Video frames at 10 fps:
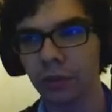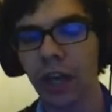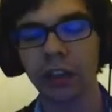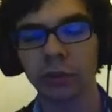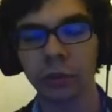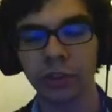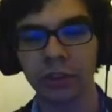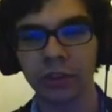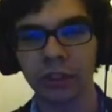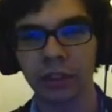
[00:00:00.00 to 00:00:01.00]
Yeah, two.
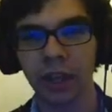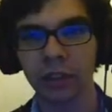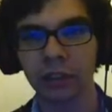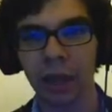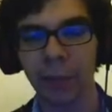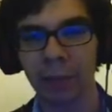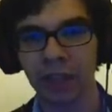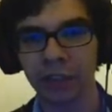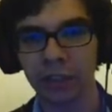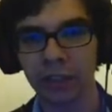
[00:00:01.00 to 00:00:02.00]
This is the second time I
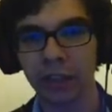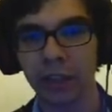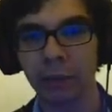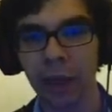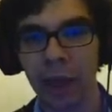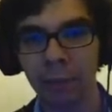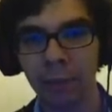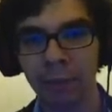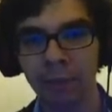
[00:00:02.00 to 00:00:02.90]
paste this in a map,